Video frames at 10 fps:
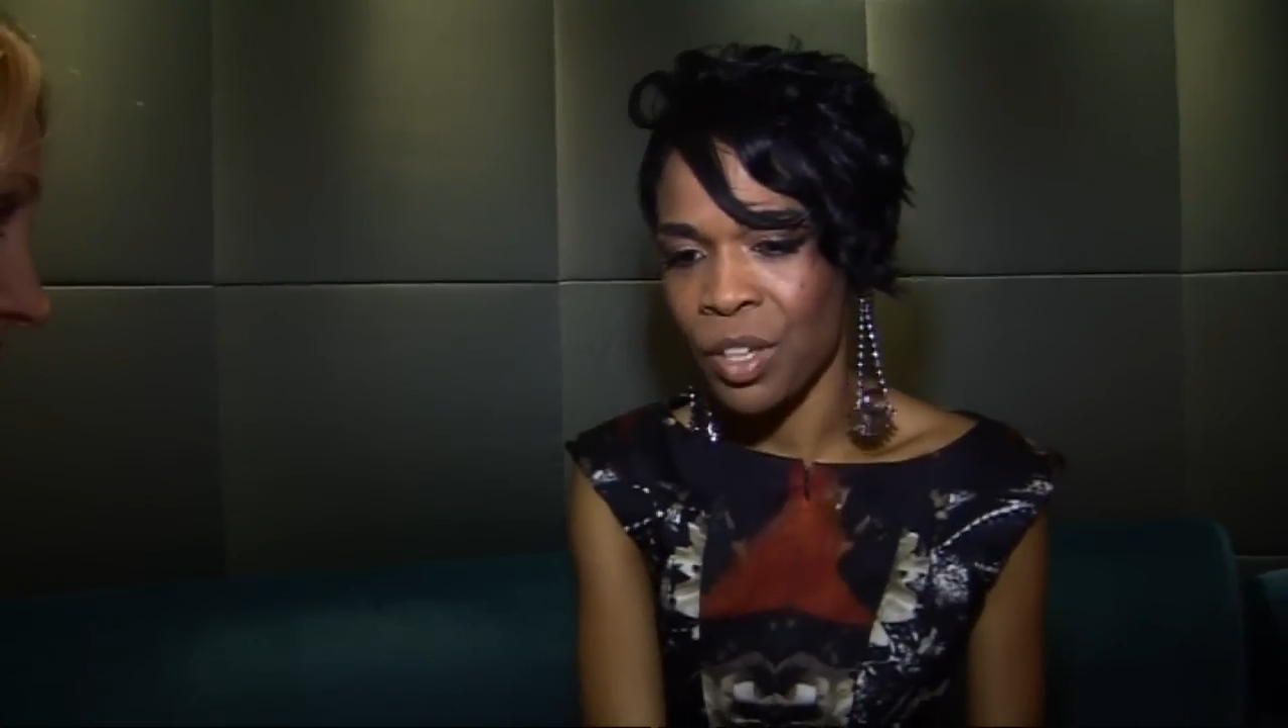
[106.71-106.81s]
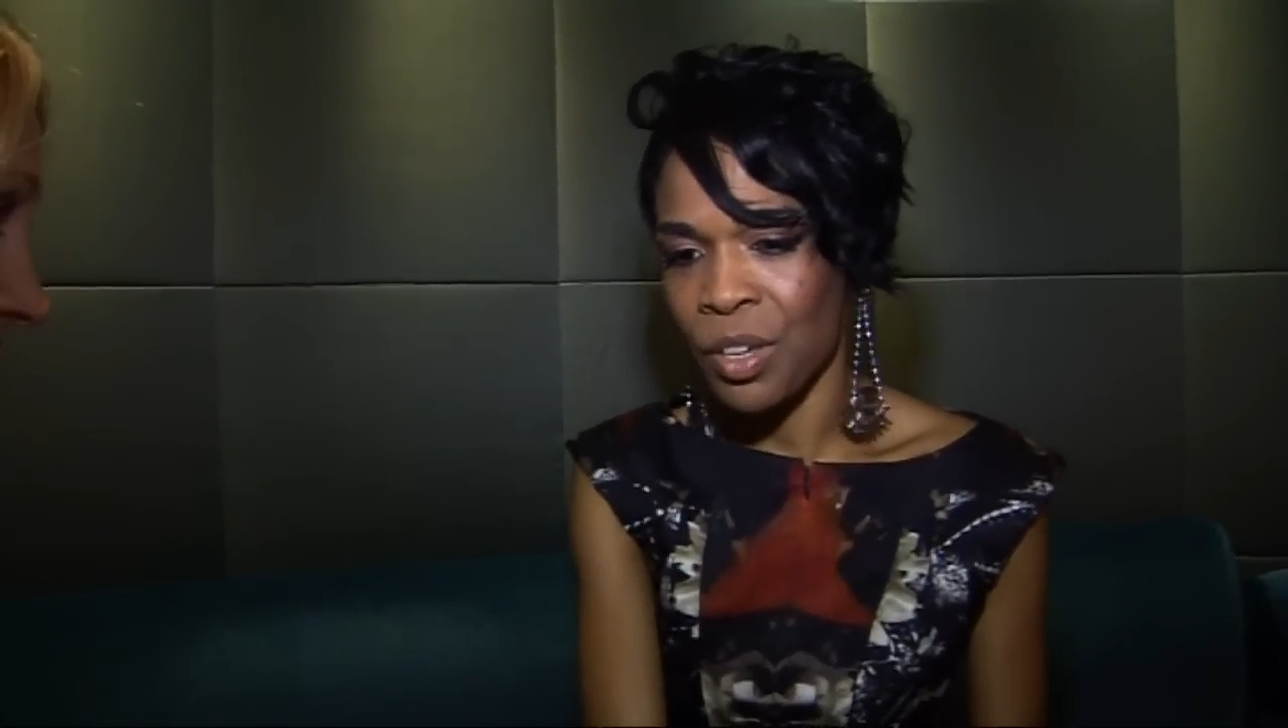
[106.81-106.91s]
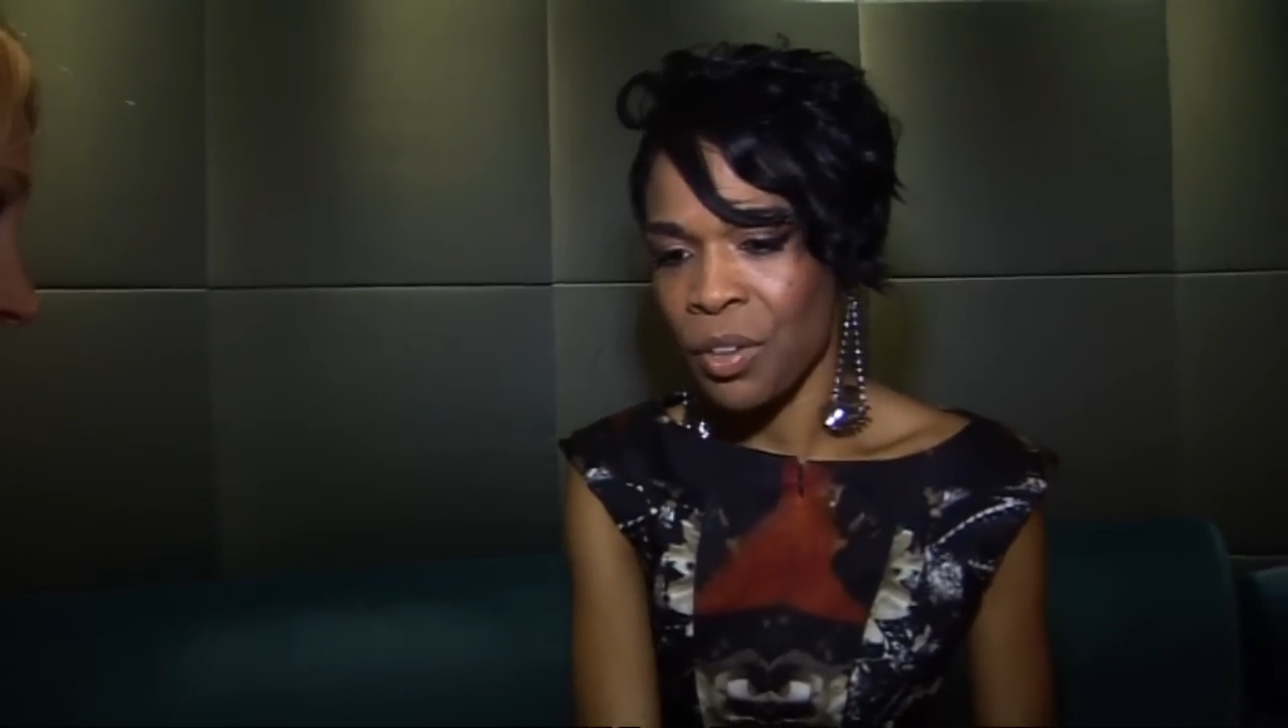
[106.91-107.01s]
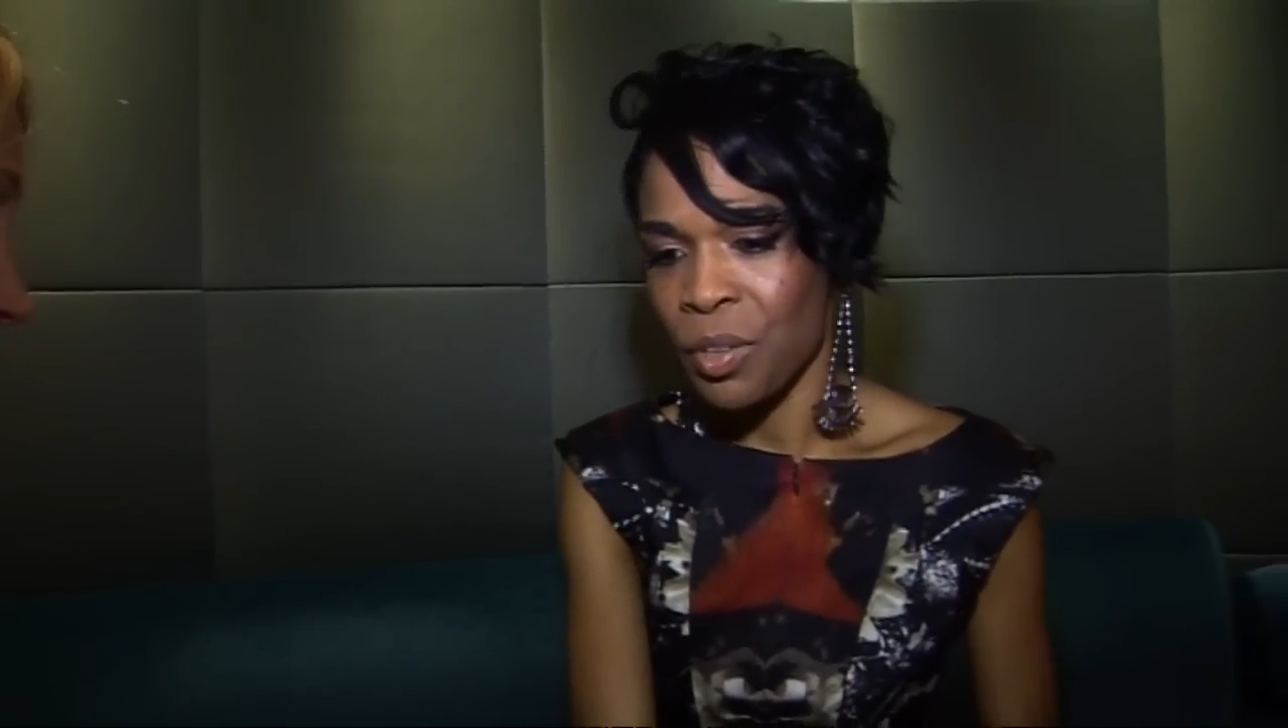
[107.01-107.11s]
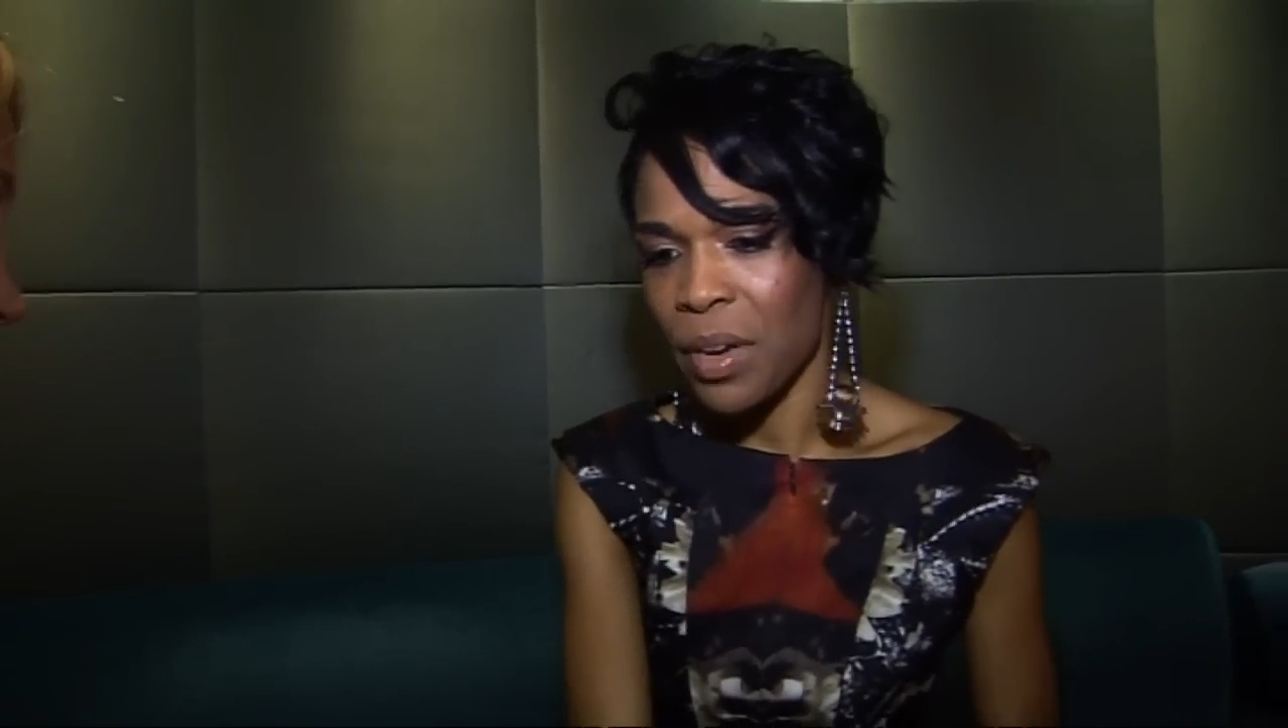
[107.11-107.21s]
you
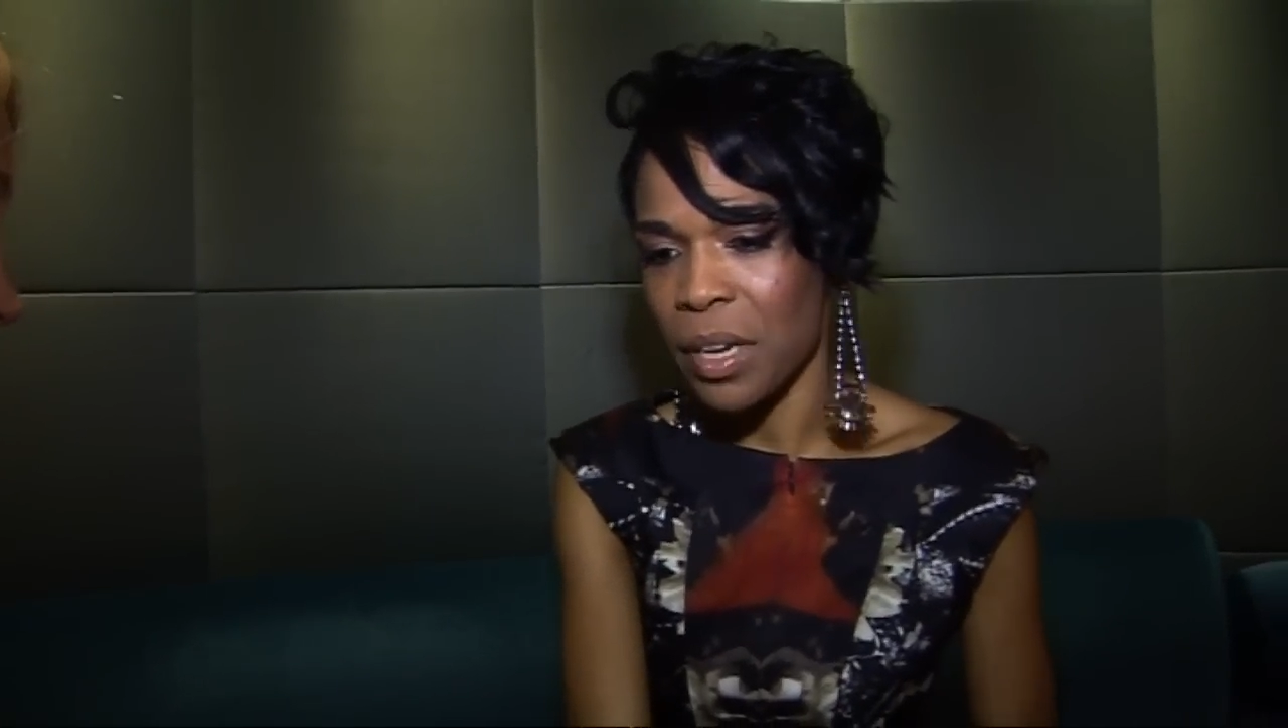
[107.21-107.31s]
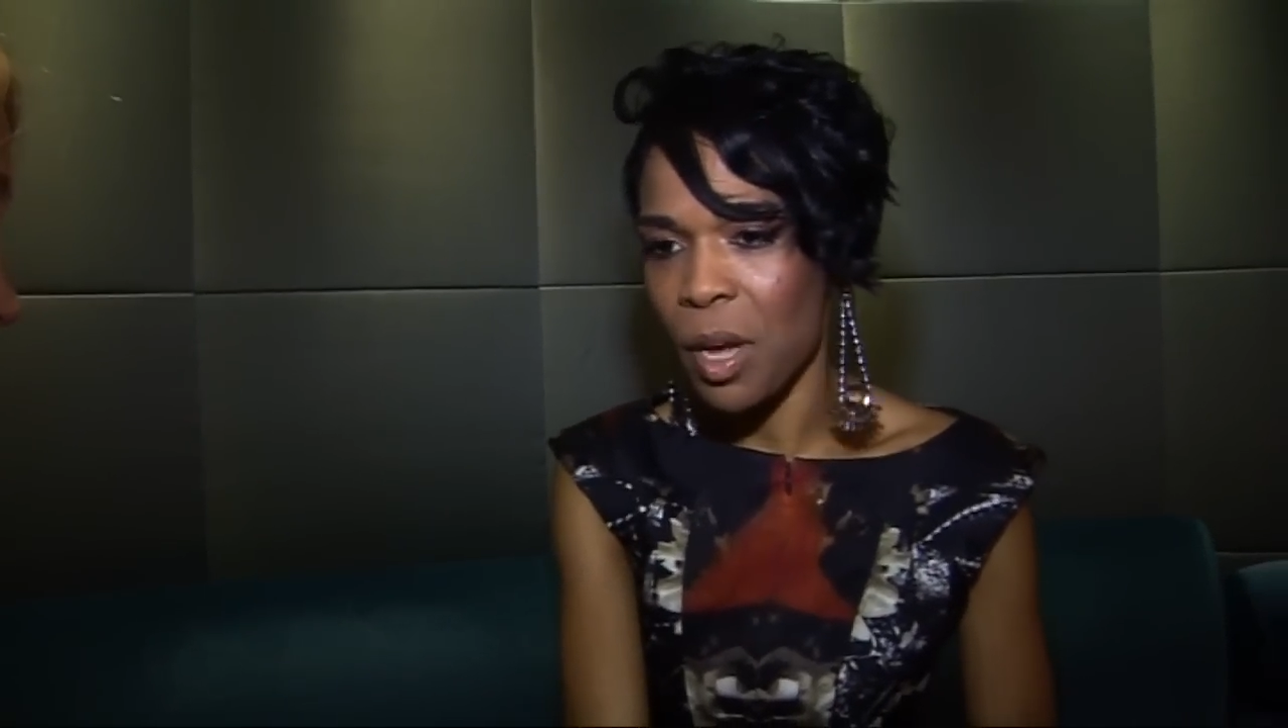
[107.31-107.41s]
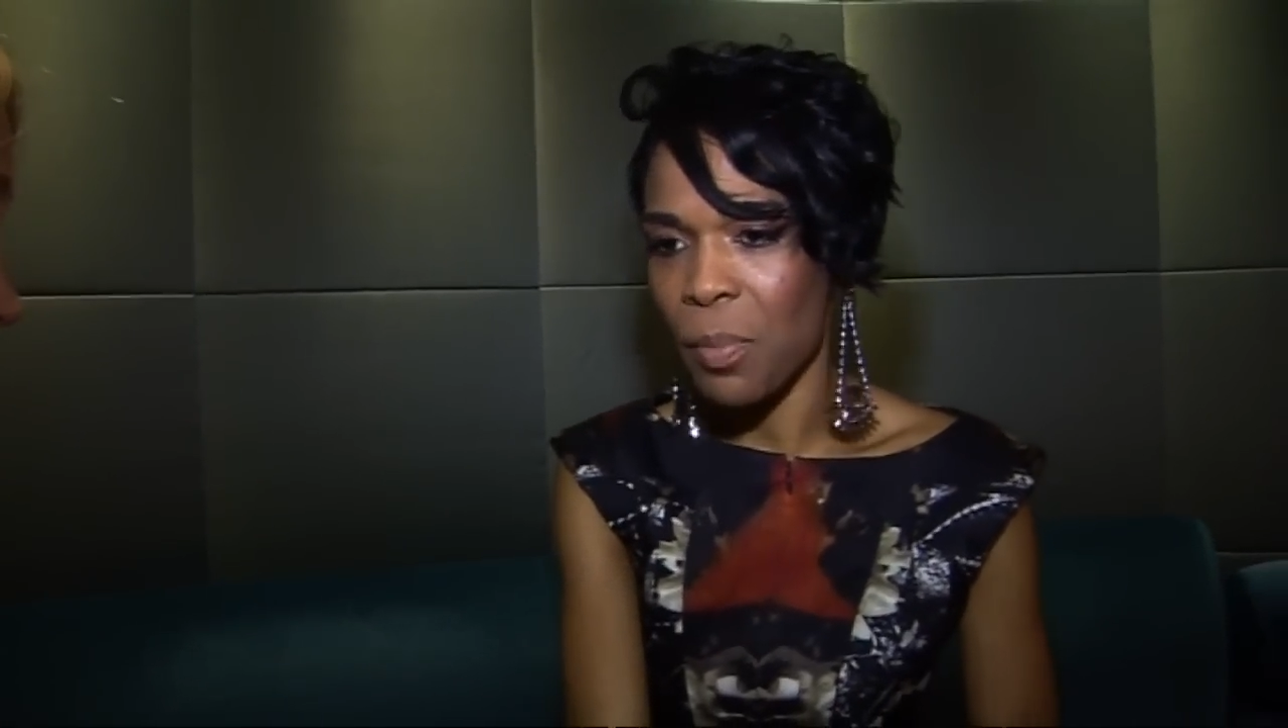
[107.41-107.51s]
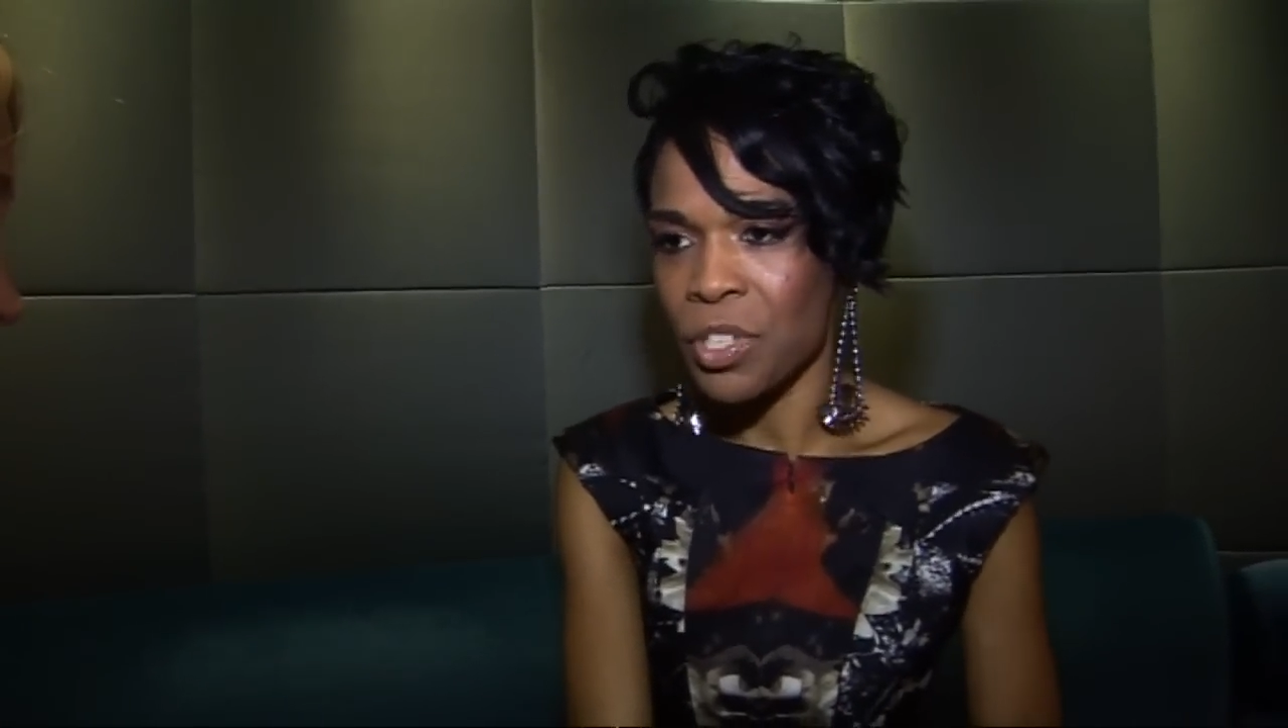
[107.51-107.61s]
know, you can help